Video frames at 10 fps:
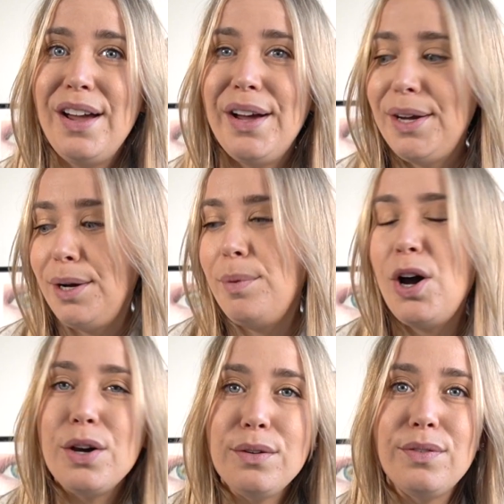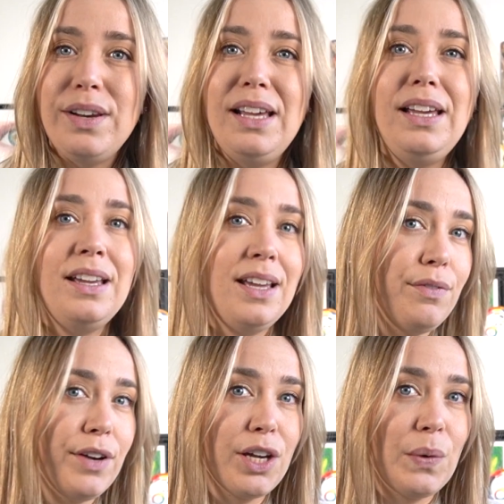Hopefully
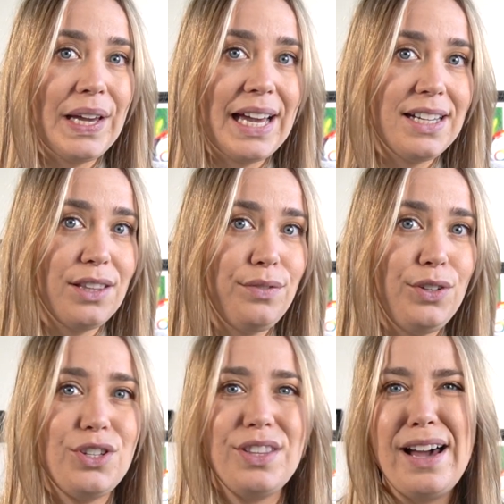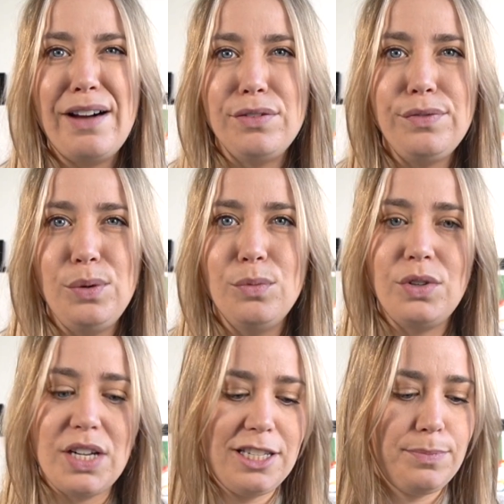if I go again in the future they'll have a few more
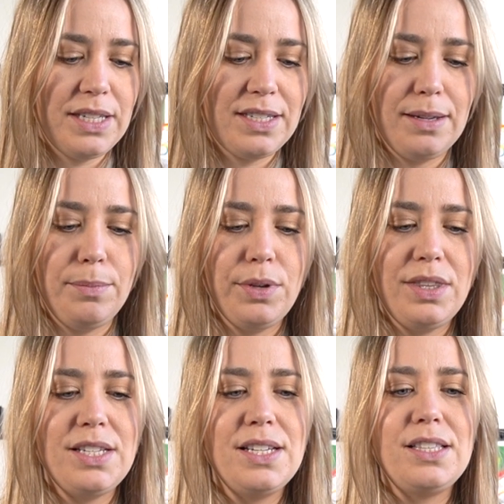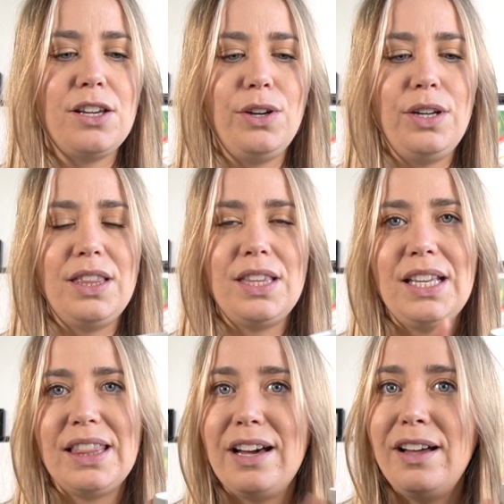nice bits in, but this is the only
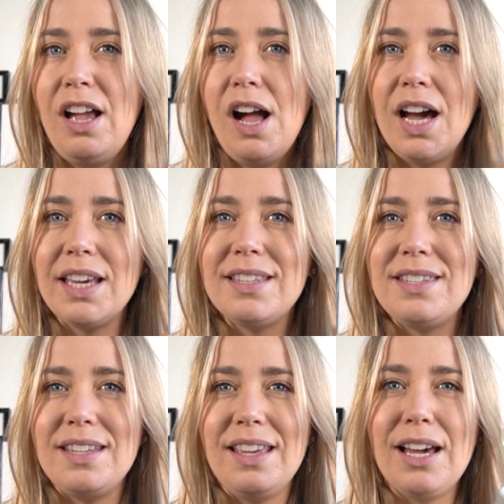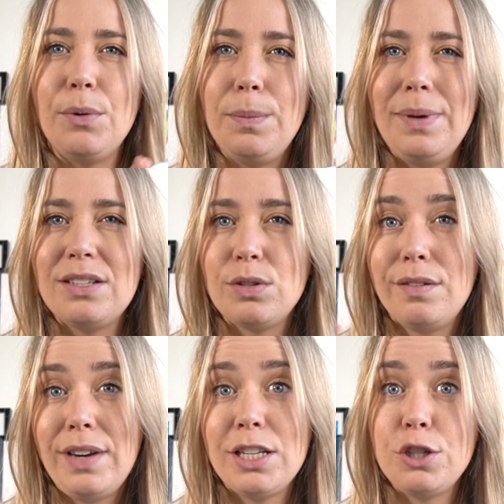thing that I could see that would be sort
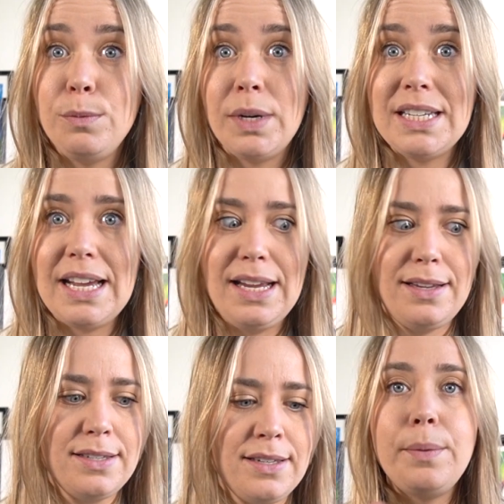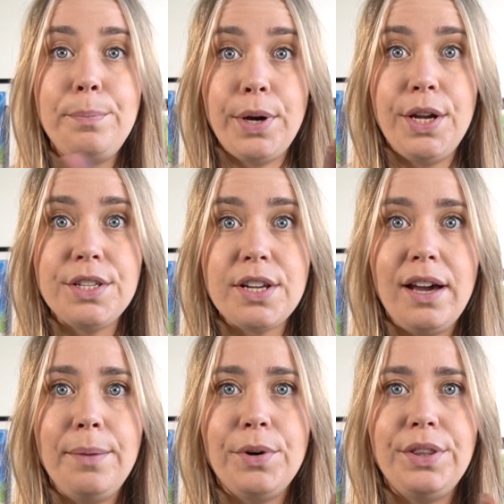of like to my taste. The burn
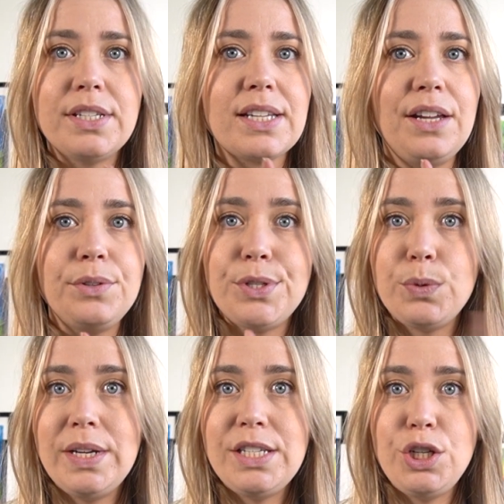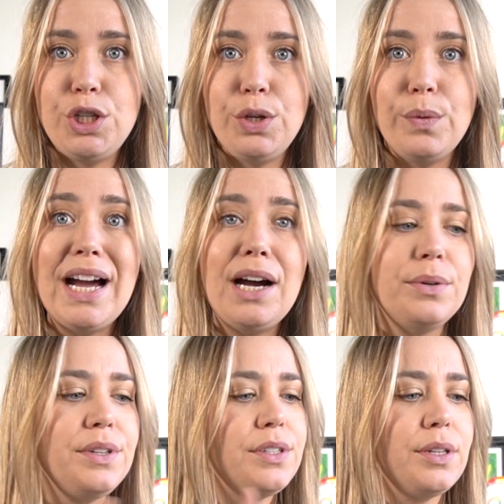time on this candle is 22
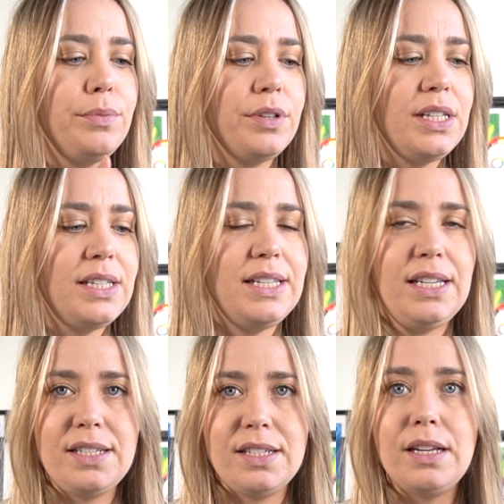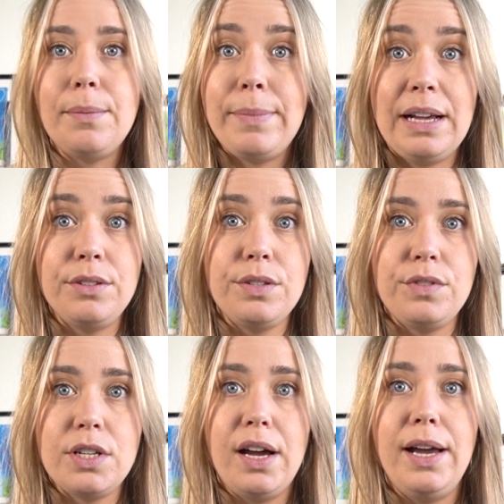hours, so pretty decent amount of
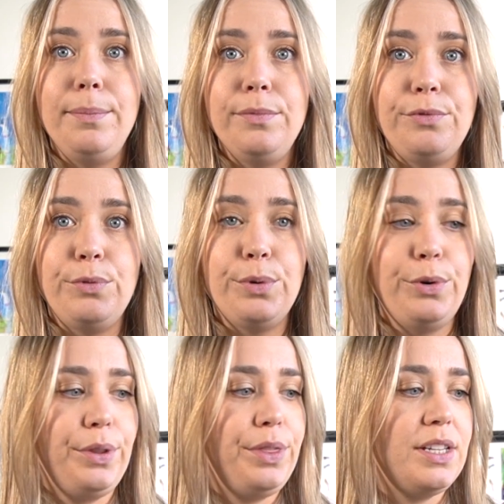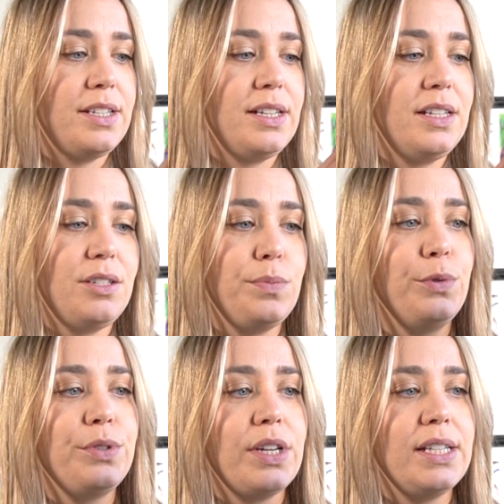time for this
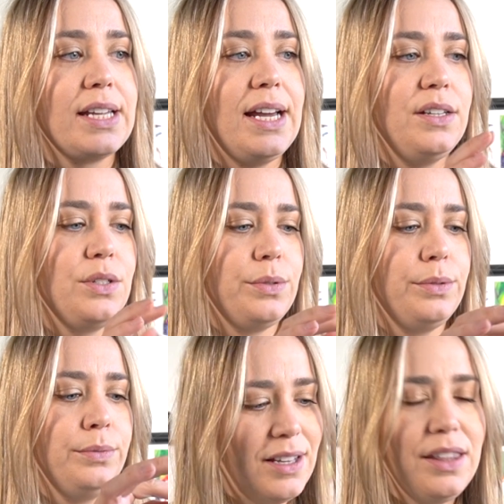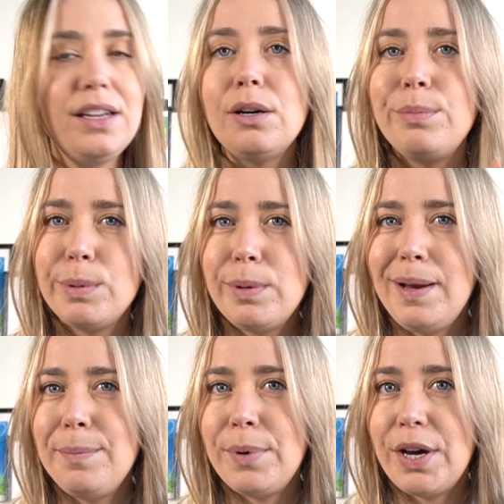small size candle. I think I'll
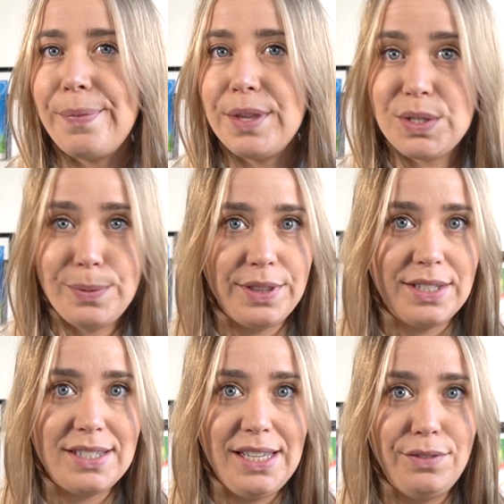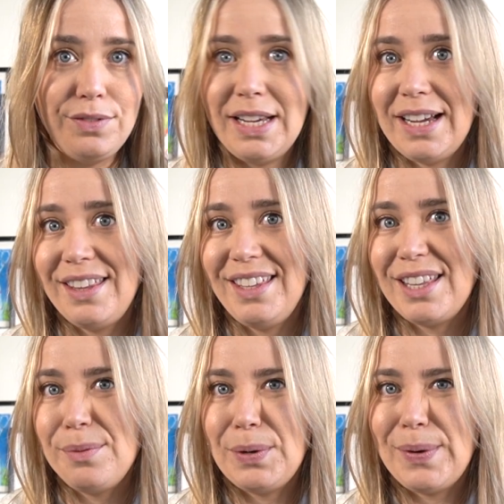probably burn this one this evening. I think
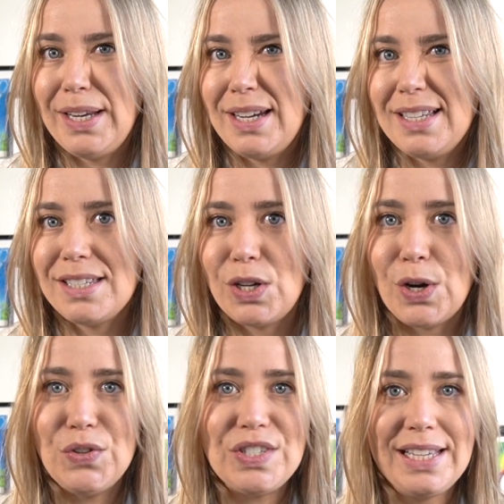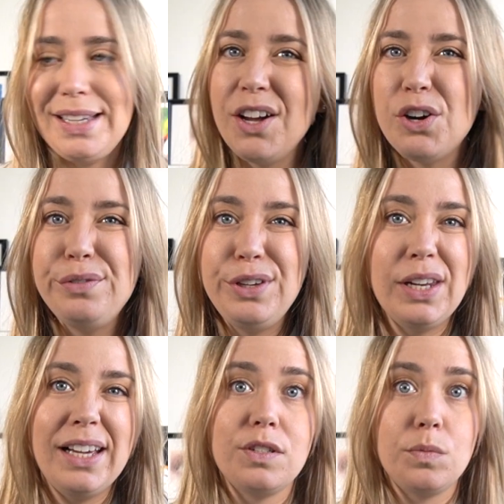that'll be quite nice and cozy. I got a few
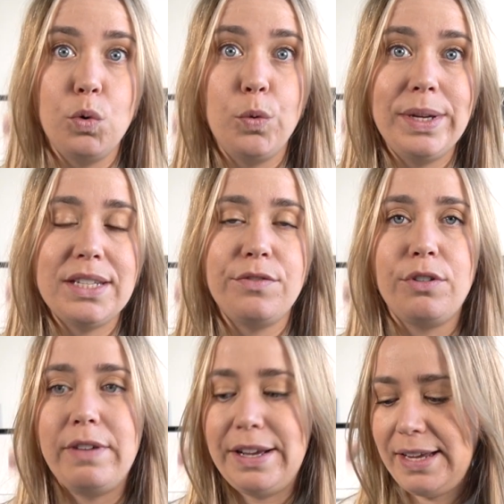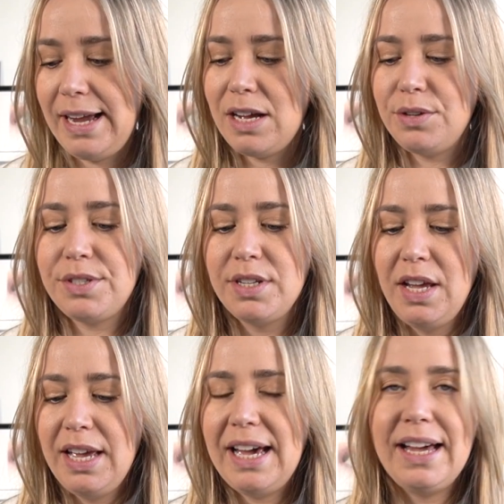like small bits for around the house
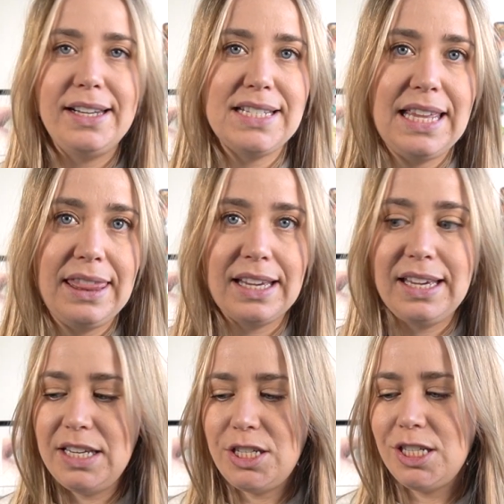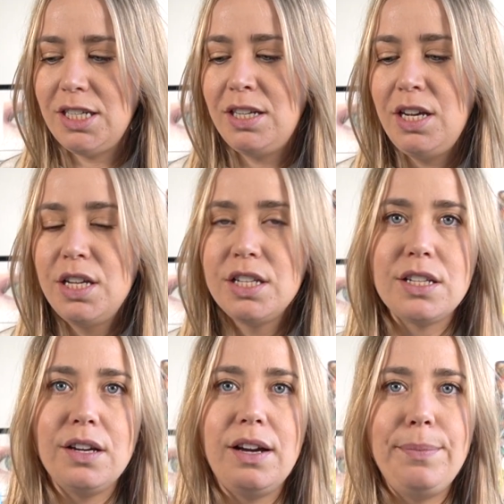and in the kitchen.
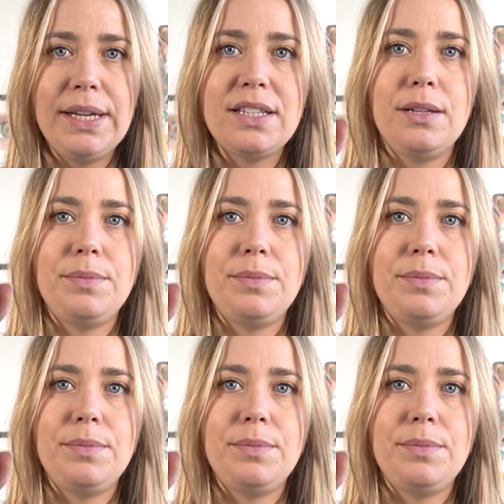So I picked up